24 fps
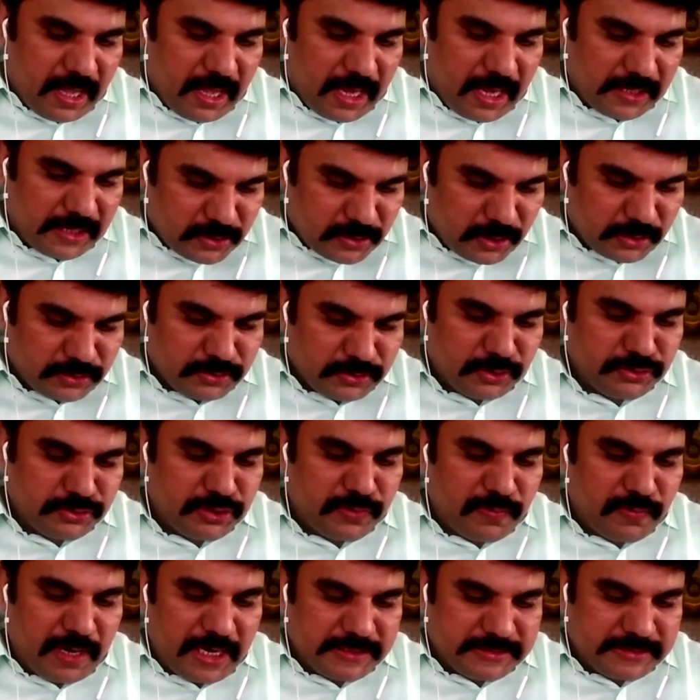Ashok
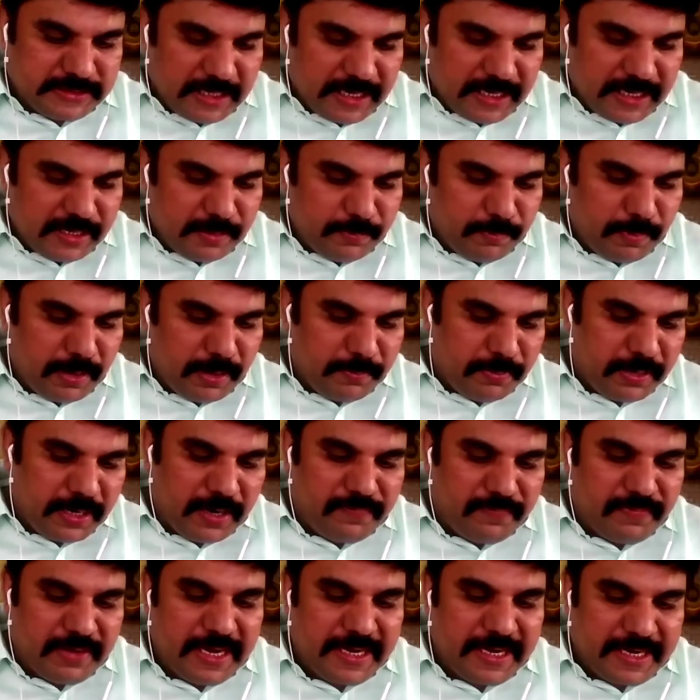Junjunwala sir, Department
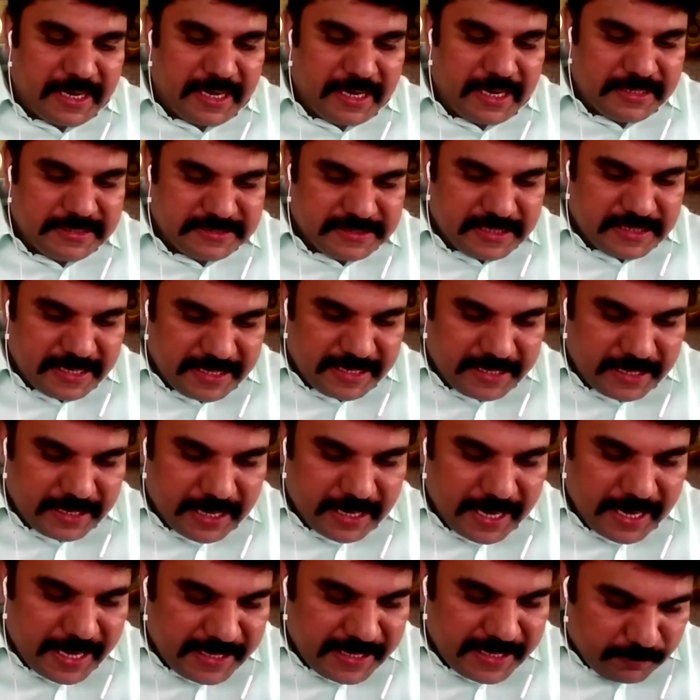of Electrical Engineering and
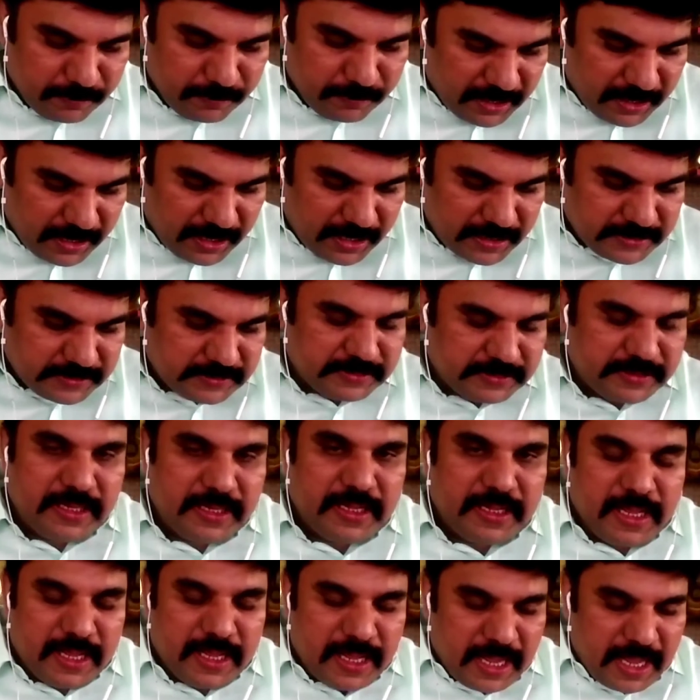IIT Madras,
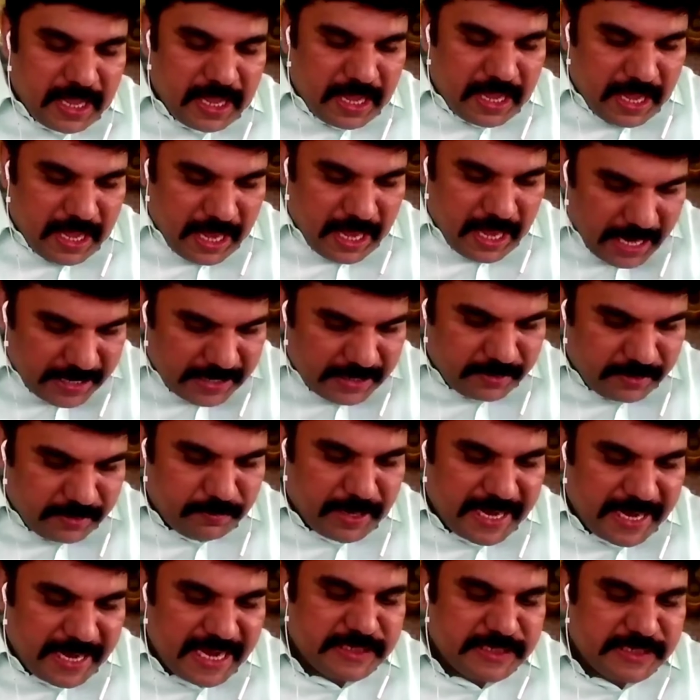and
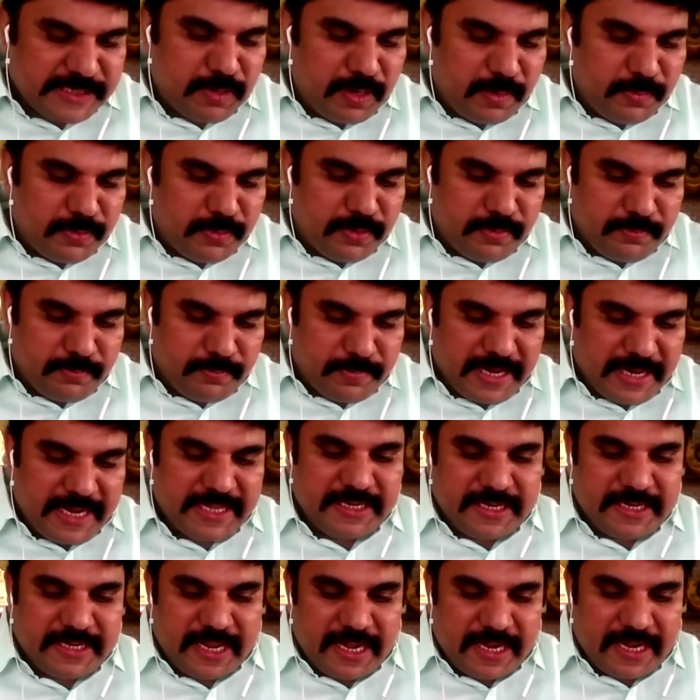Mahesh Babu,
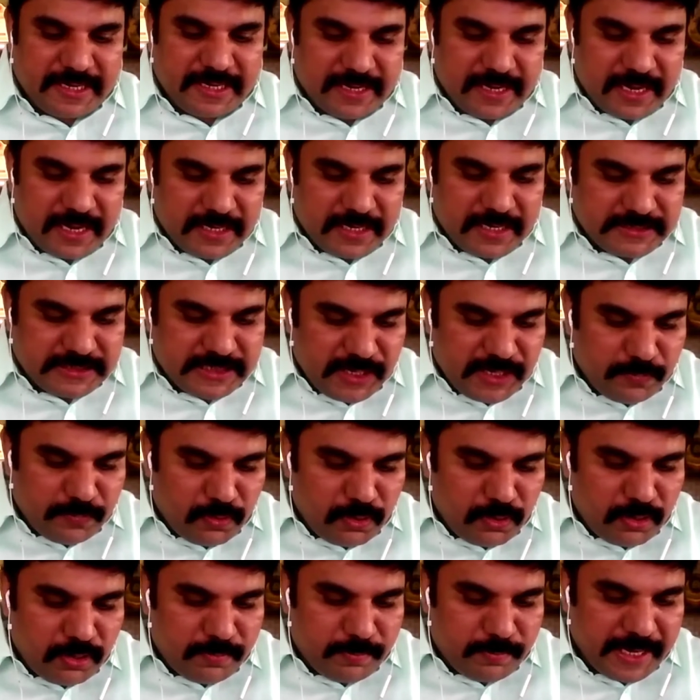Managing Director and
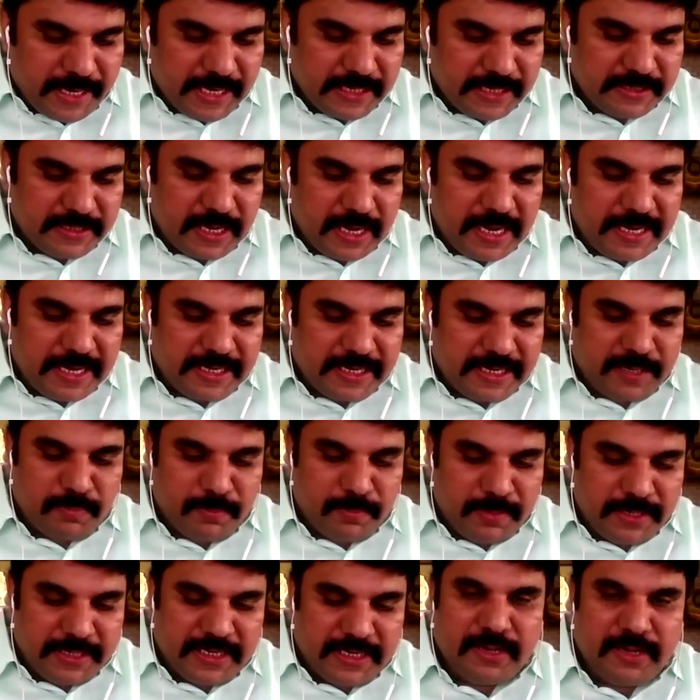CEO, Mahindra Electric
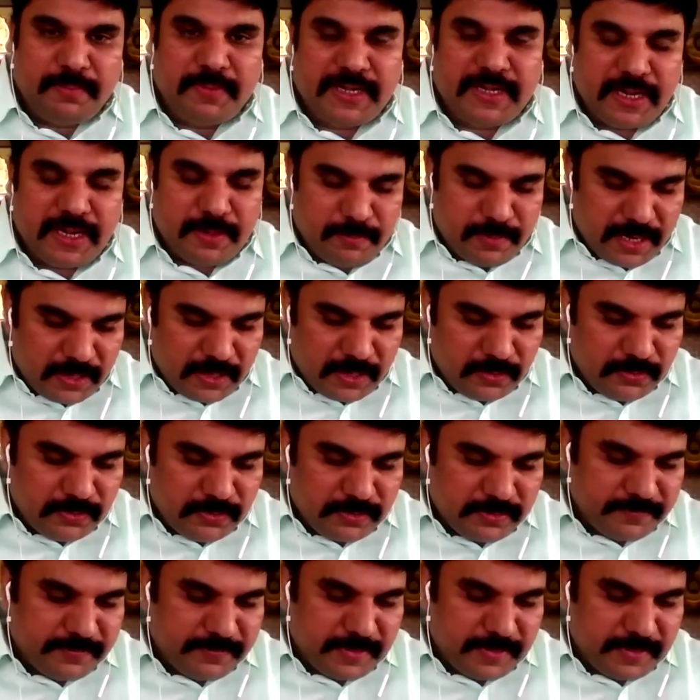Mobility Limited, Bangalore,